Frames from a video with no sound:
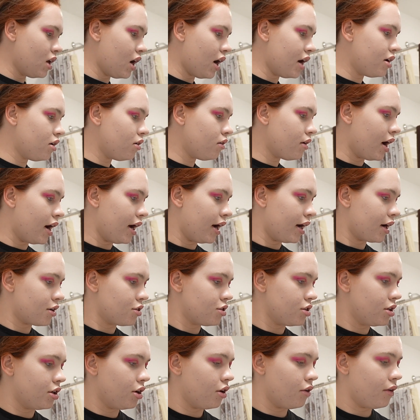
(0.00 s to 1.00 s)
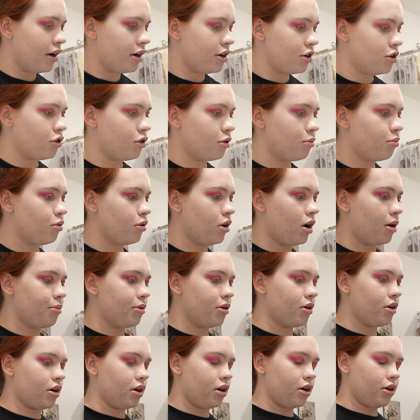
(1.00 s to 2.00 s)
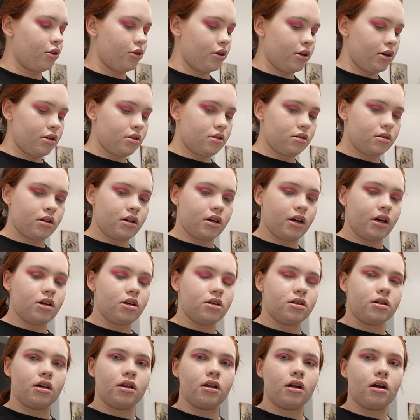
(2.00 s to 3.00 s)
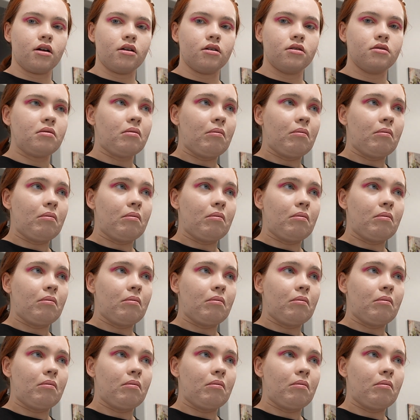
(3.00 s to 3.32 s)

I don't actually know how to do a proper cut crease. Can I just say that?